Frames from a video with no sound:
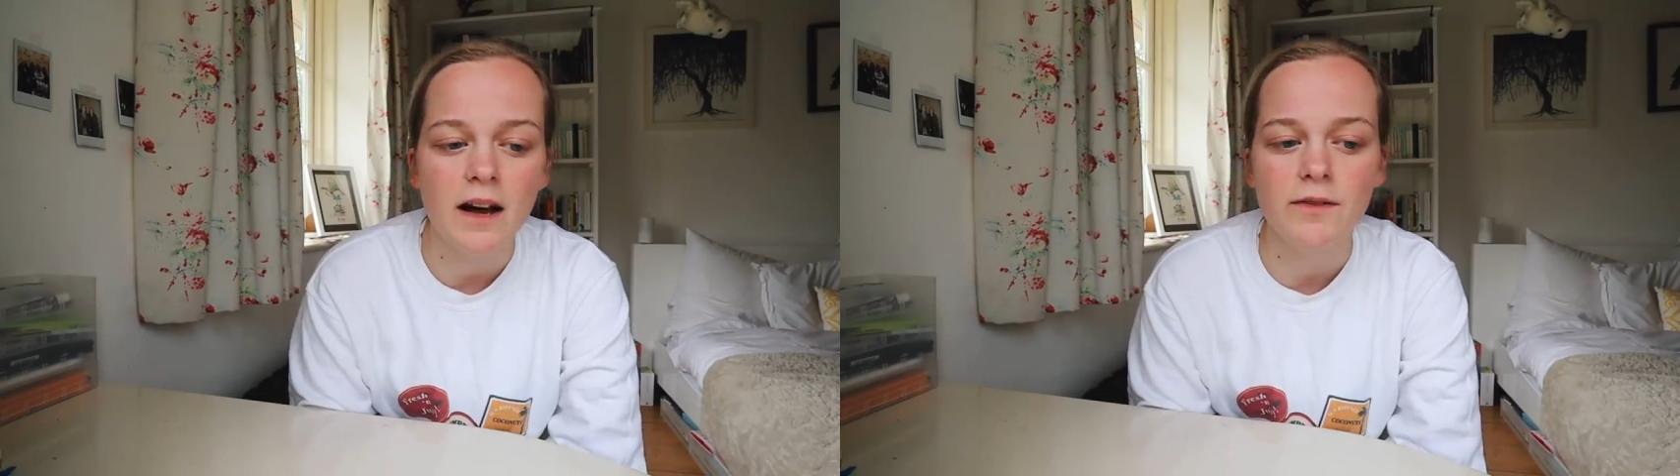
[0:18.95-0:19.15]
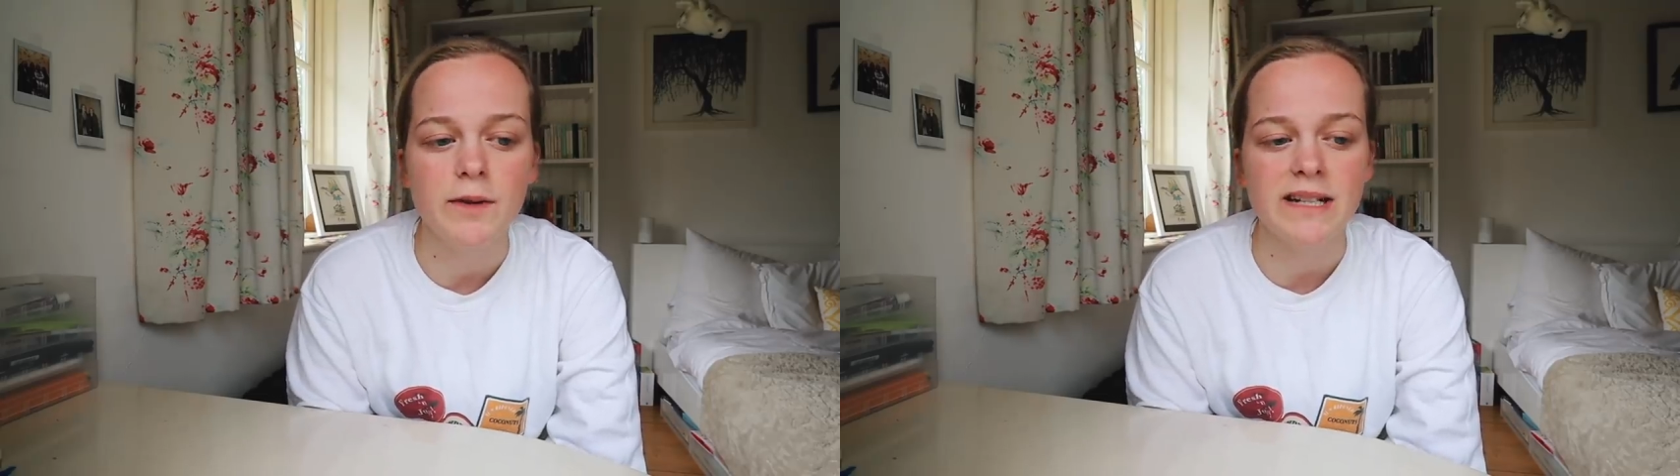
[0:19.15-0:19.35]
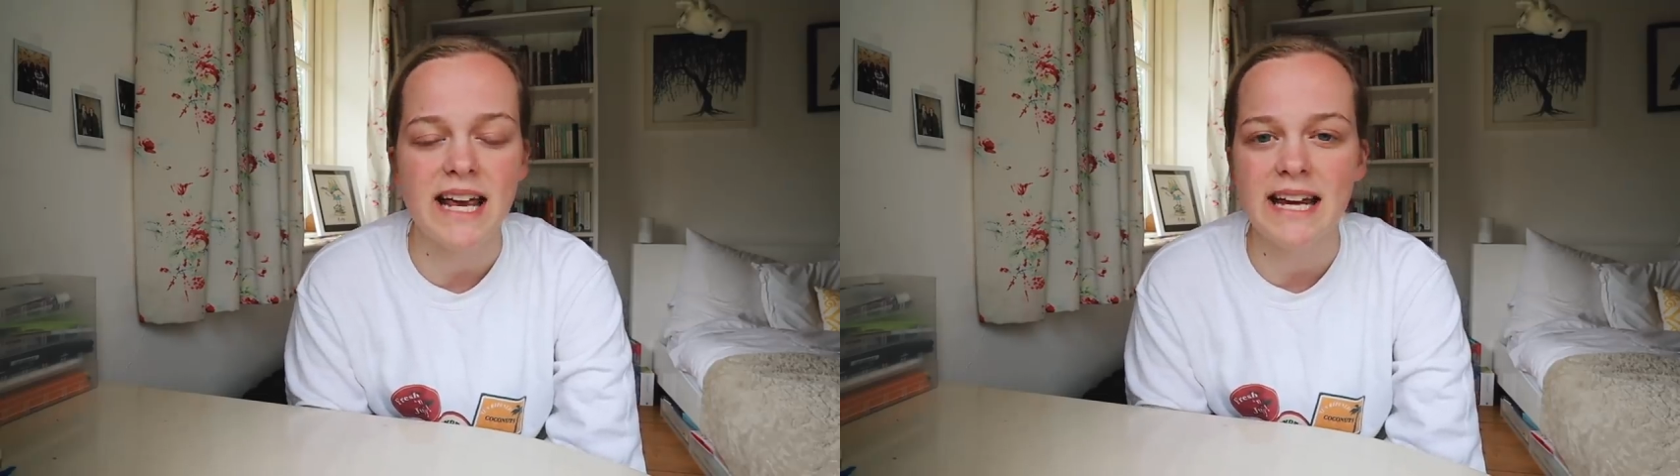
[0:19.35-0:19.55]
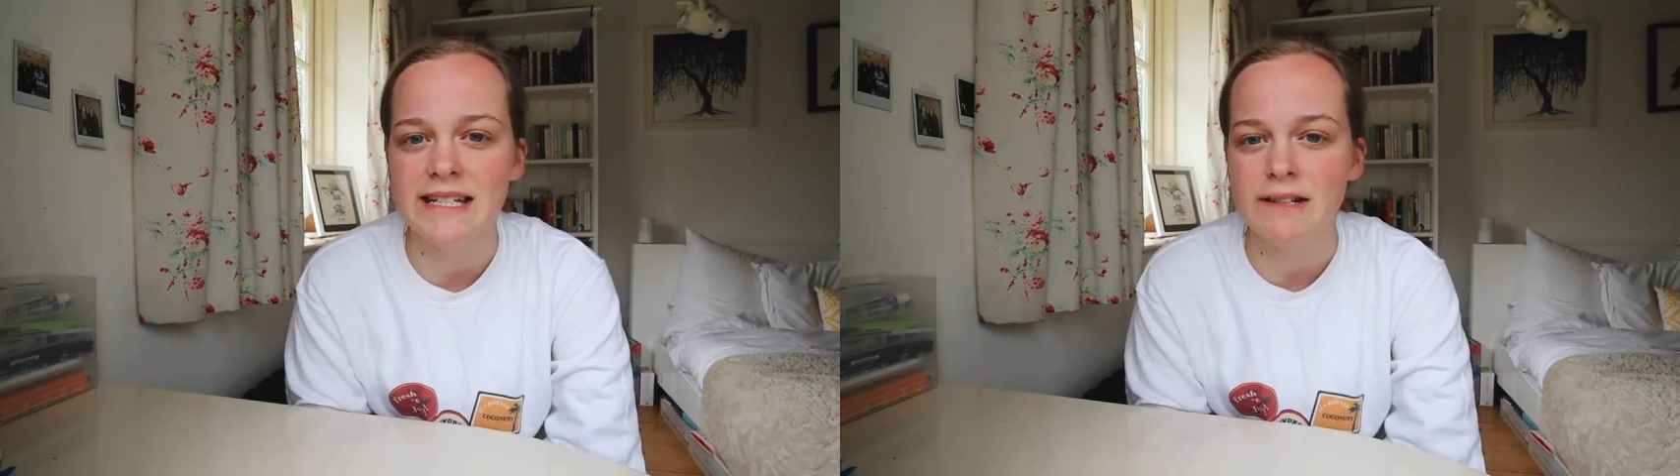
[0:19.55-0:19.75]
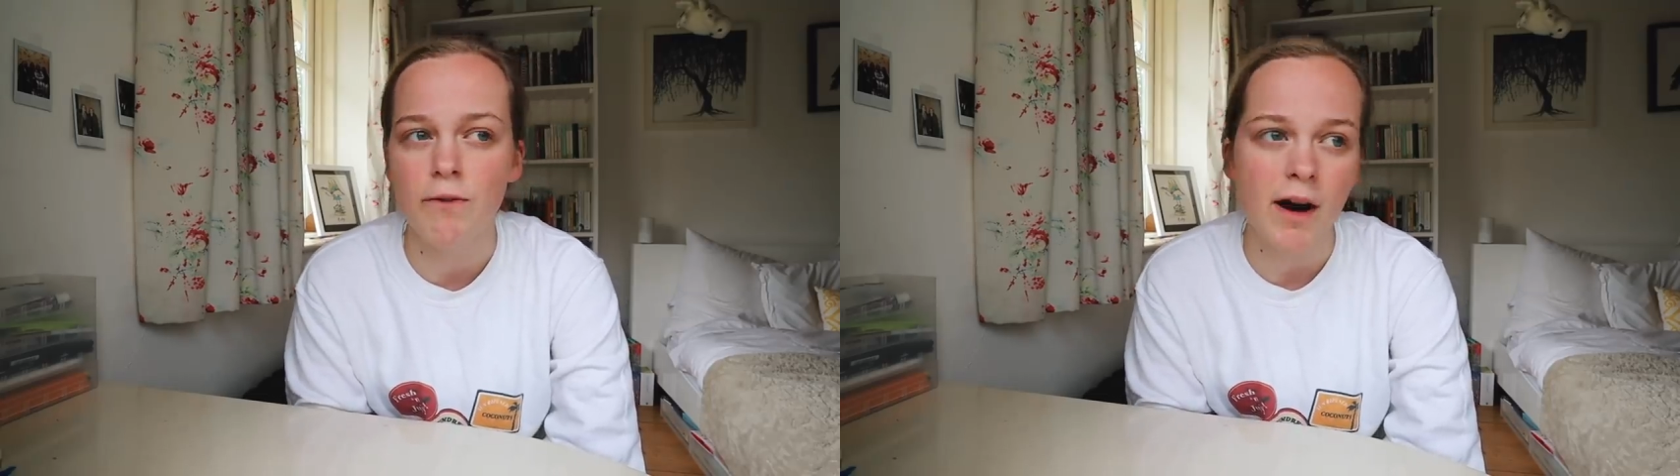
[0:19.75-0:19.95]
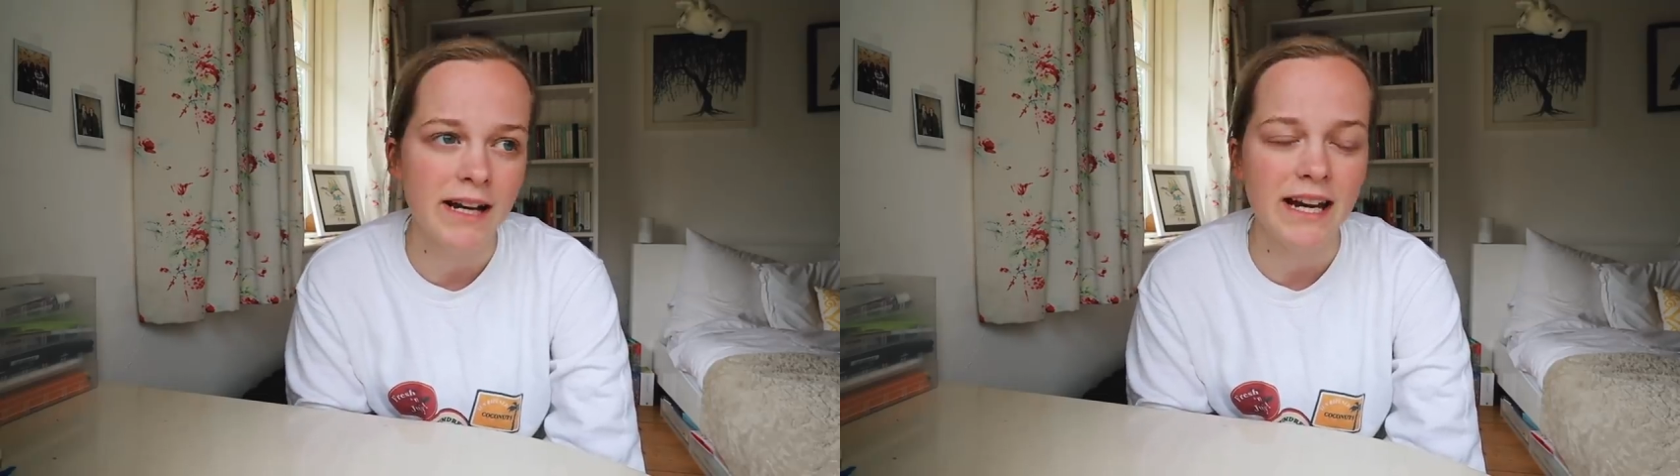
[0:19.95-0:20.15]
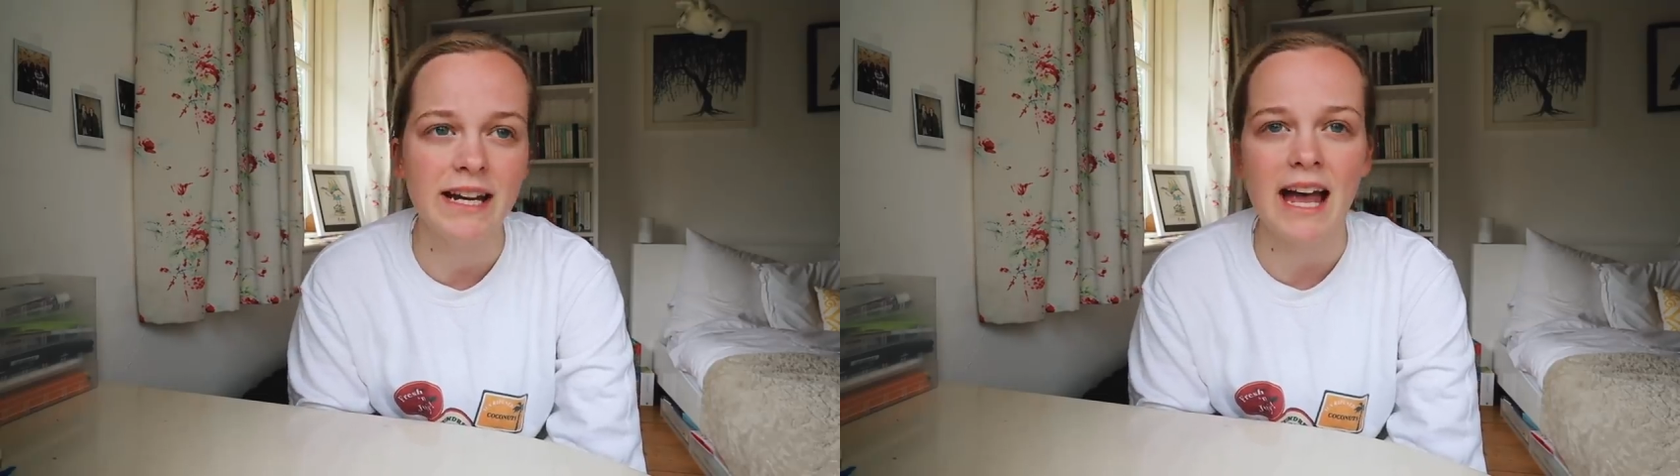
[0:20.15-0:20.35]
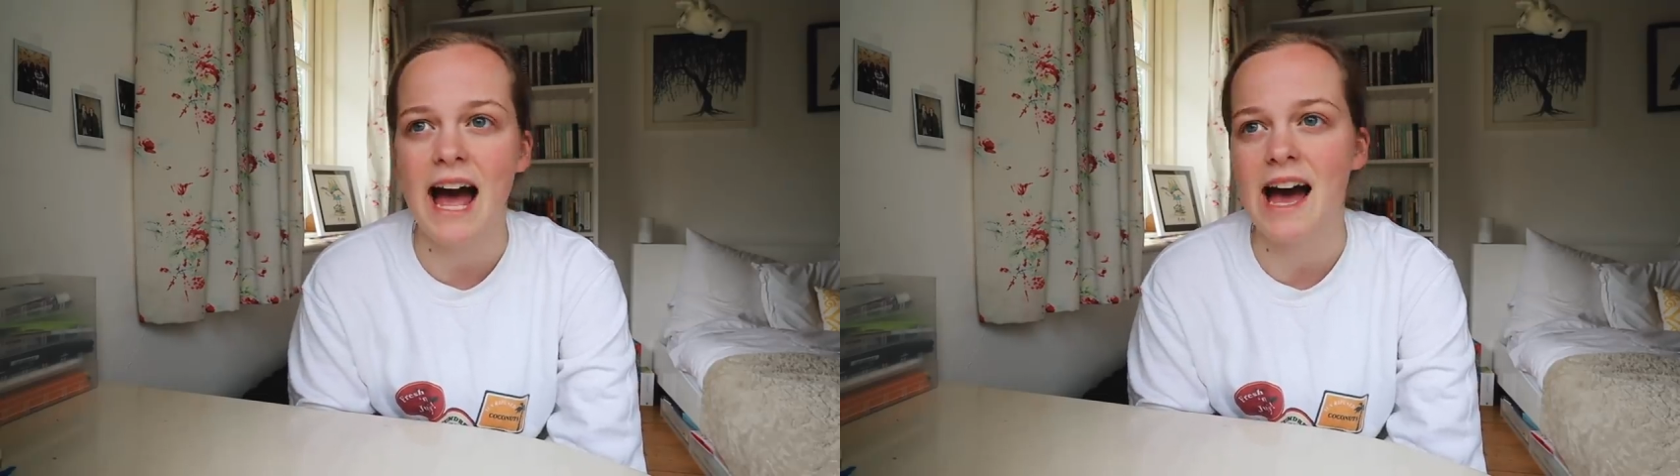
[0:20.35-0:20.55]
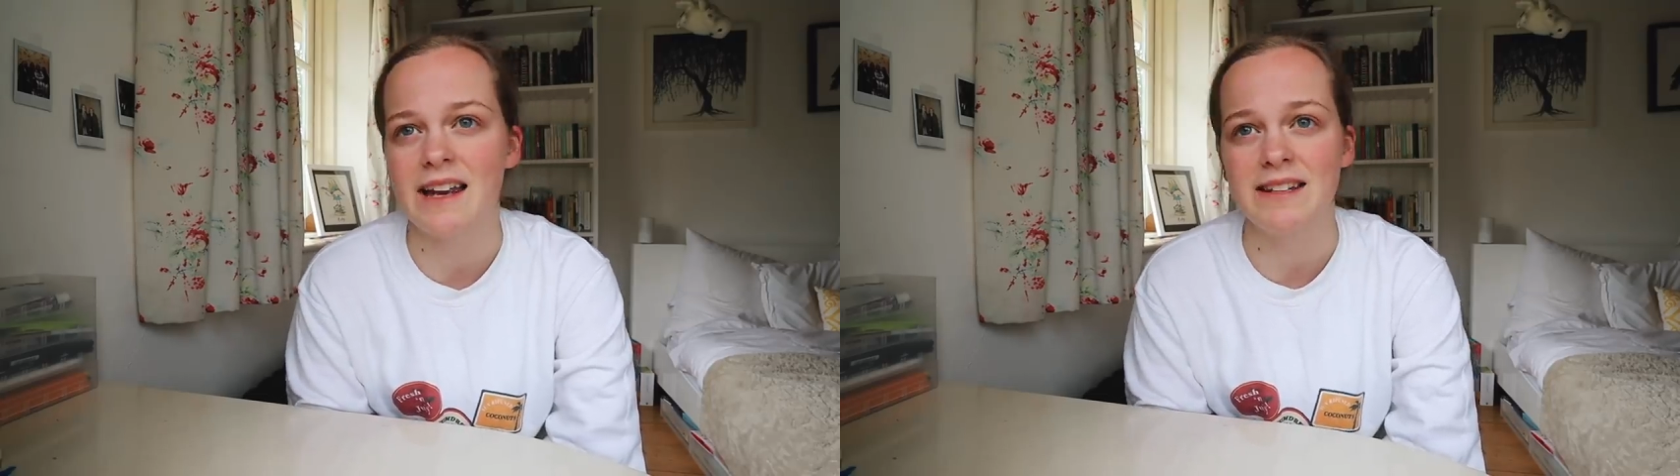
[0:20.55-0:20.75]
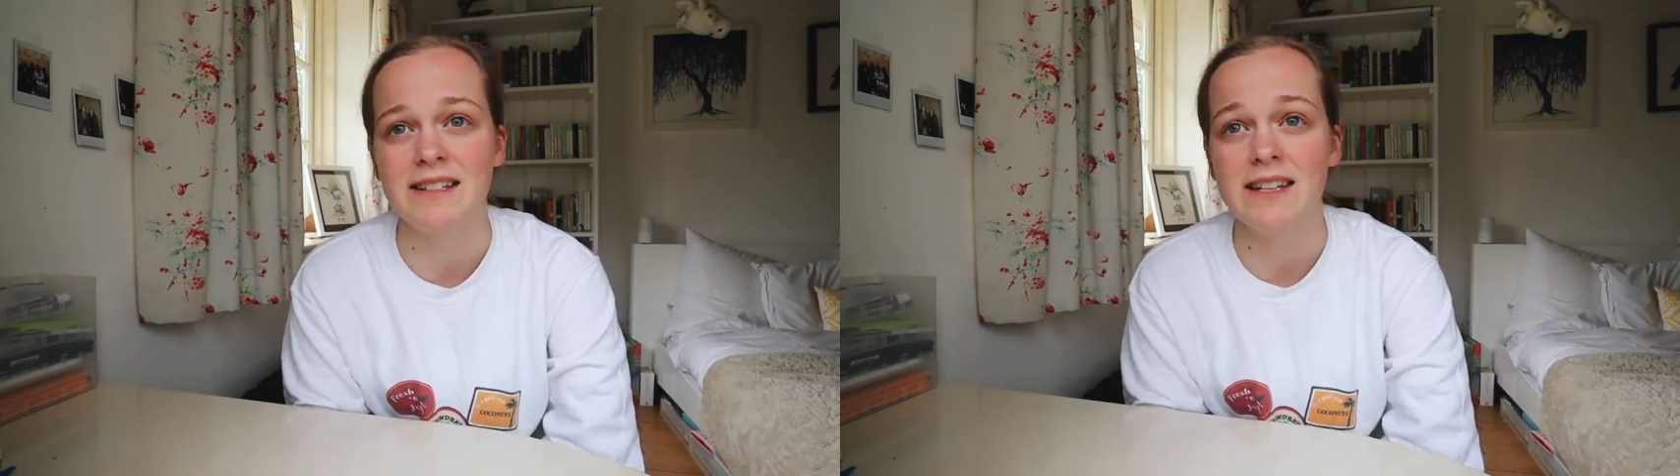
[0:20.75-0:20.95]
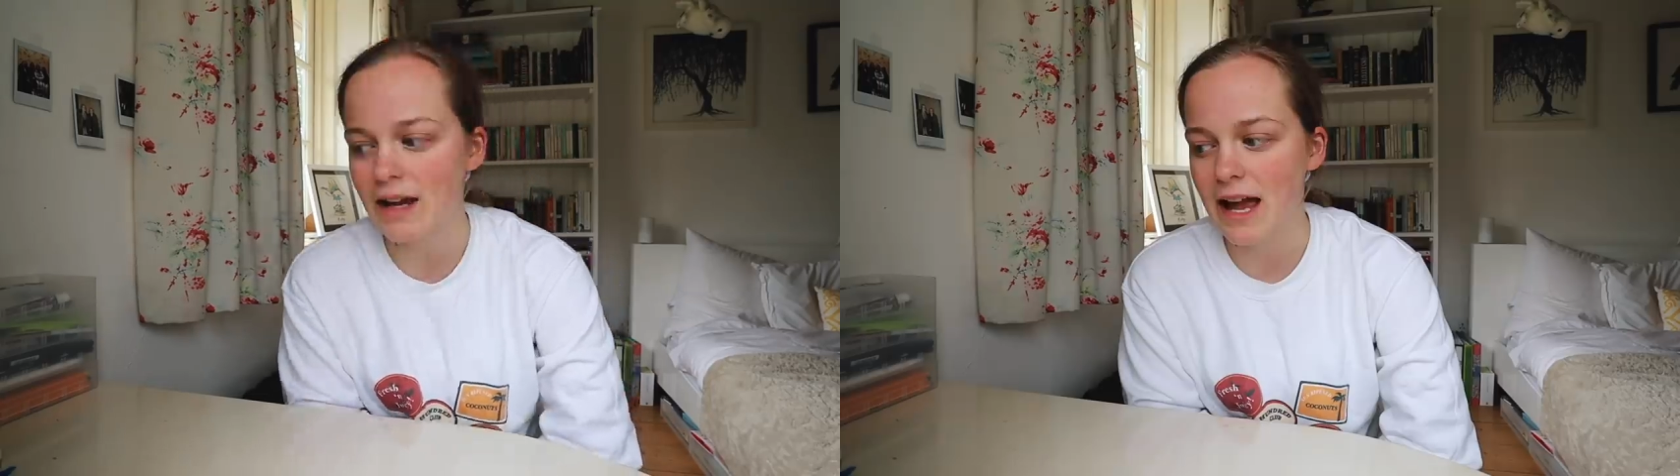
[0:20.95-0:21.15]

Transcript: I've always hated running and